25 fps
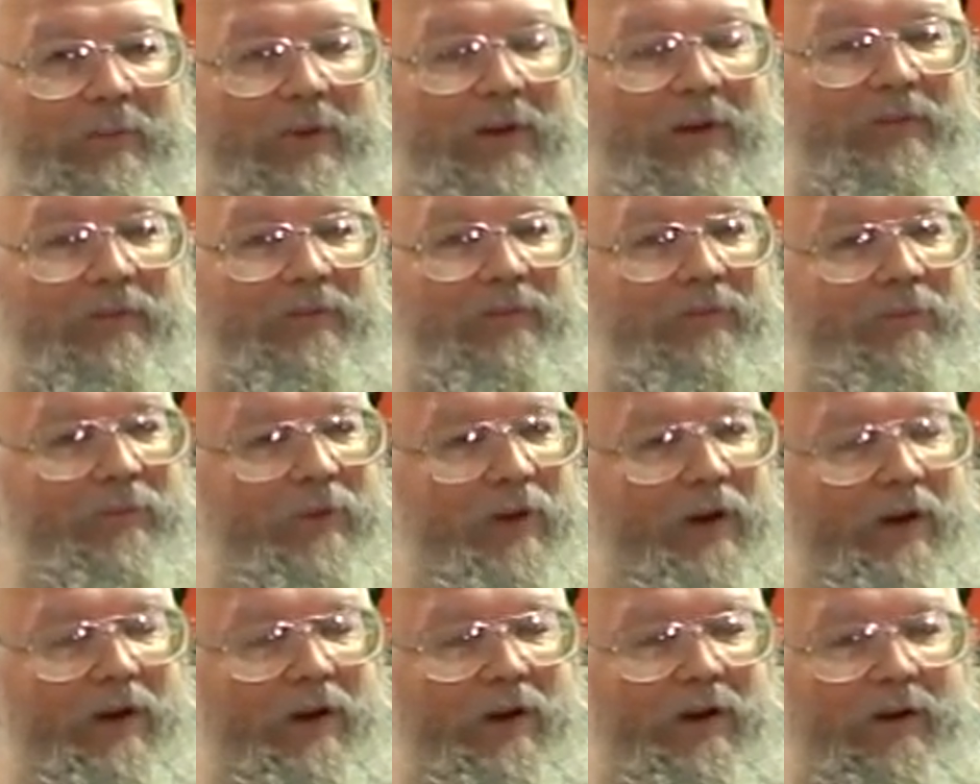And if
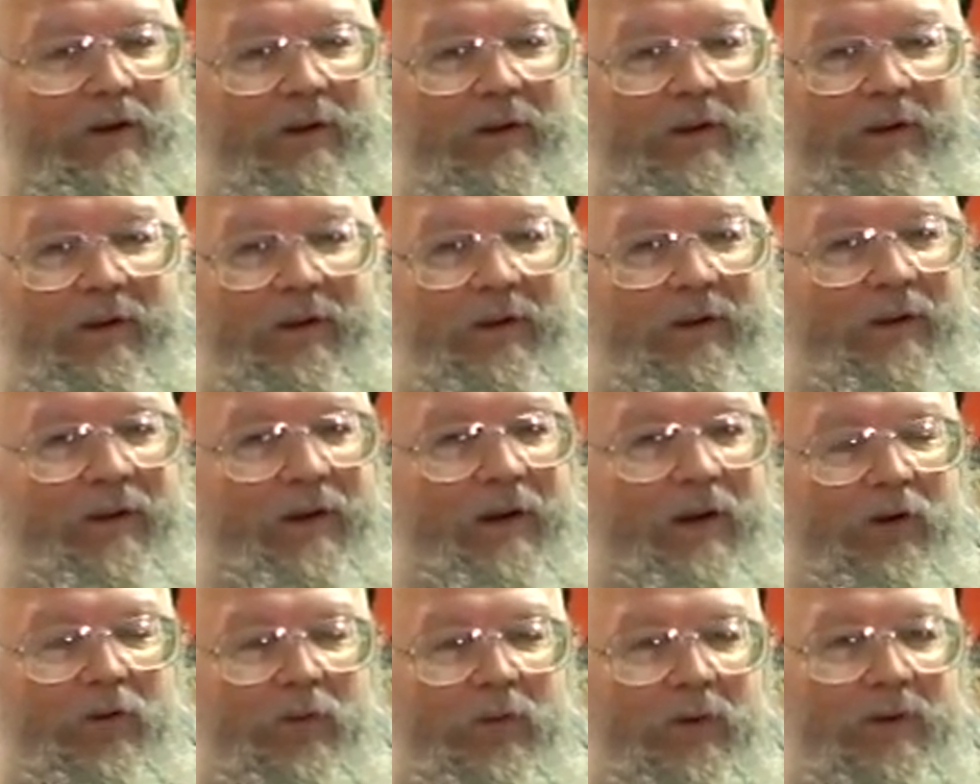uh, a,
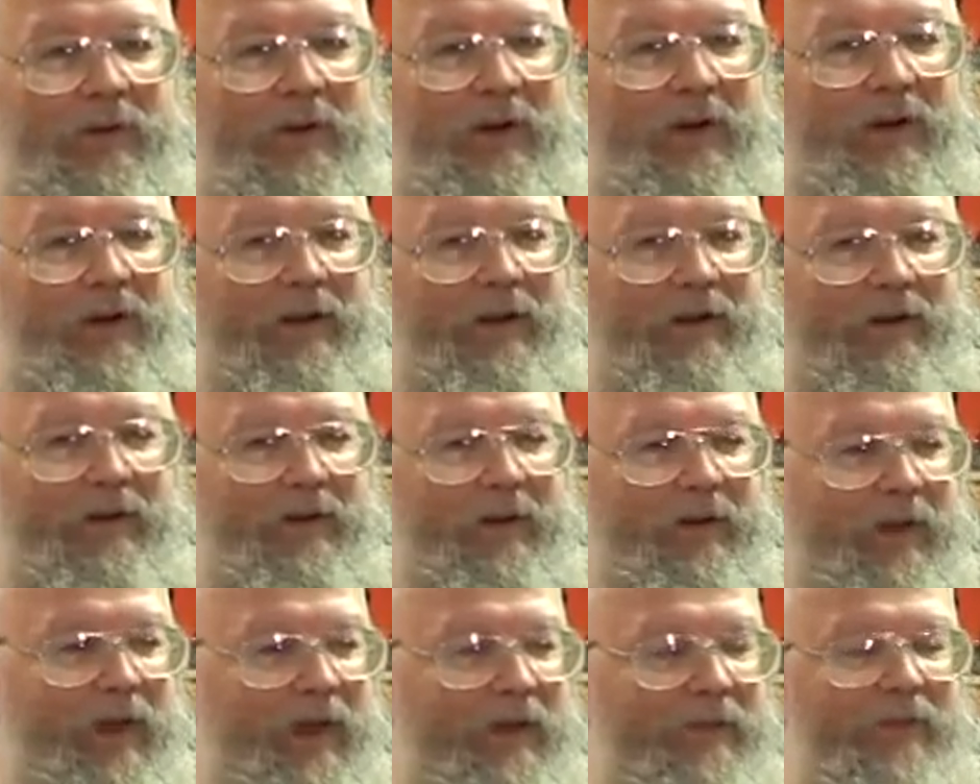uh, a,
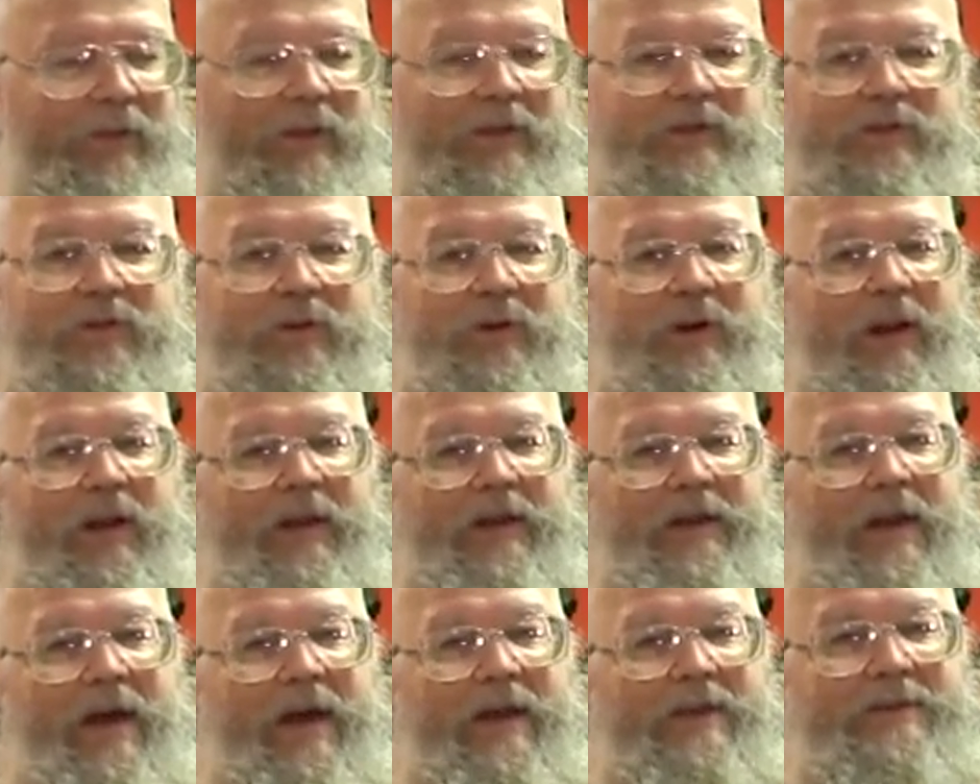atheist or an
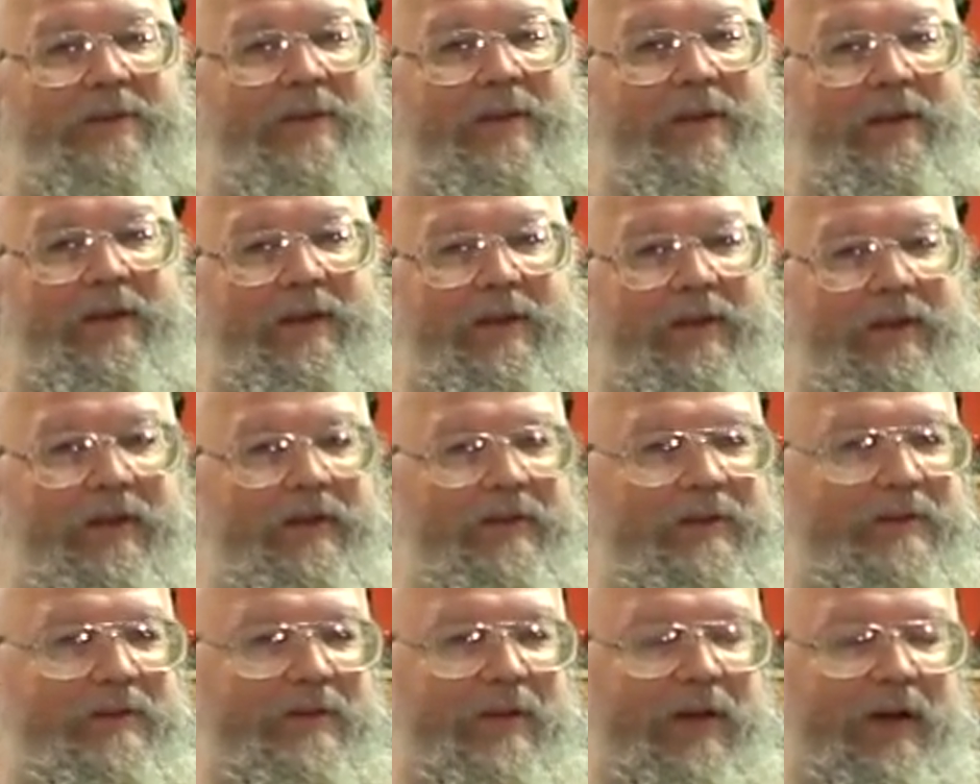agnostic
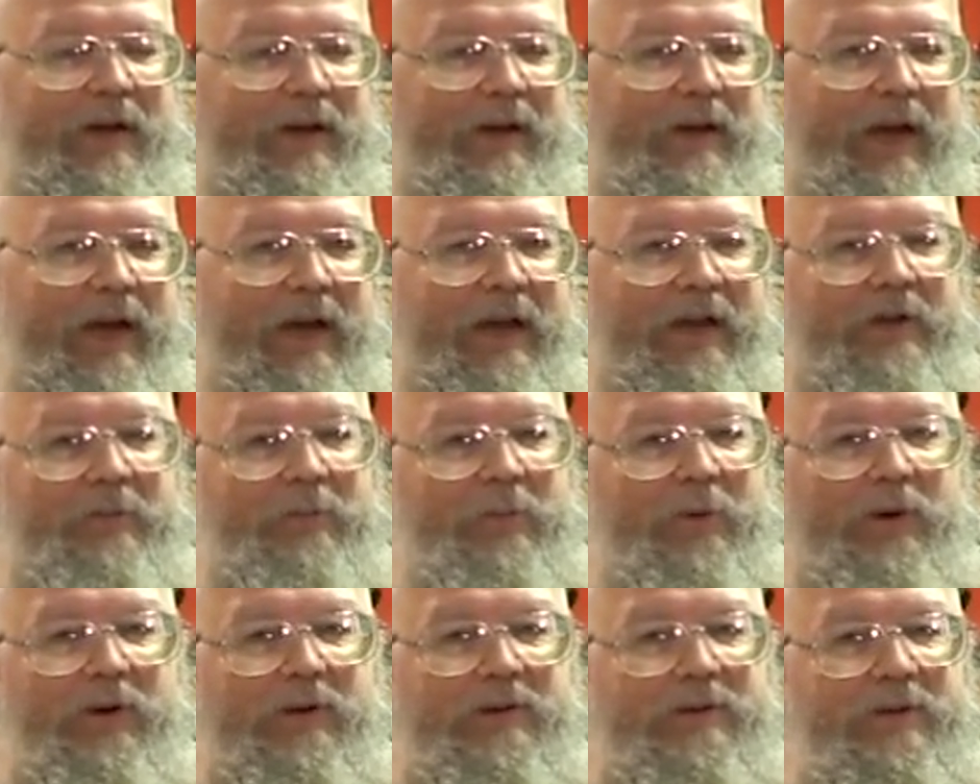is a kind
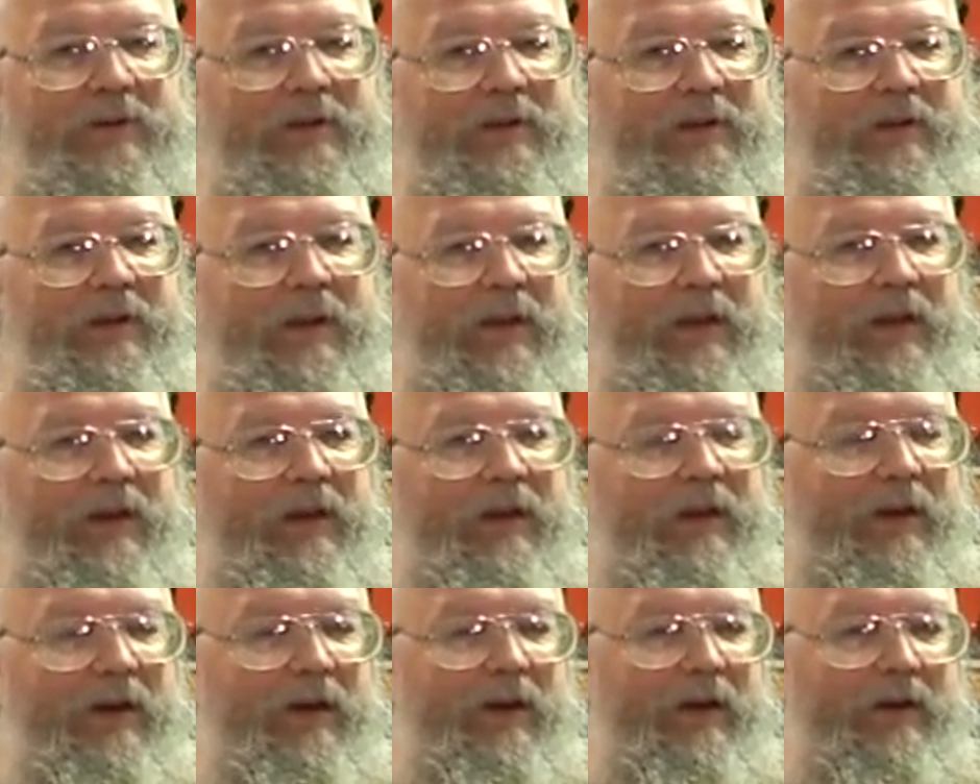person and
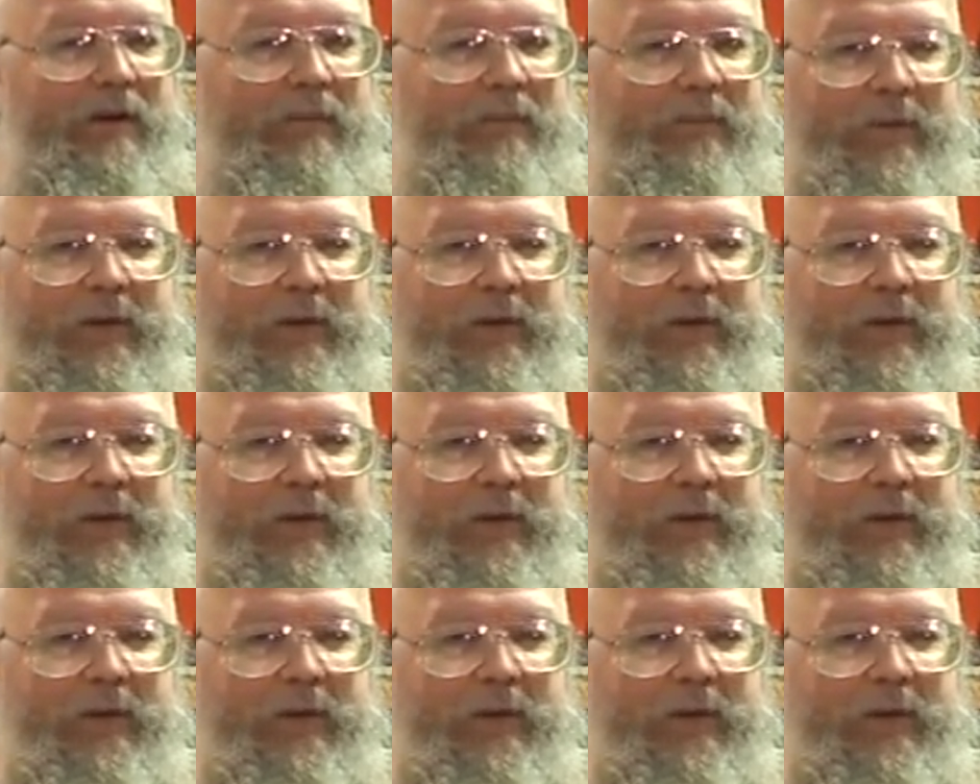uh,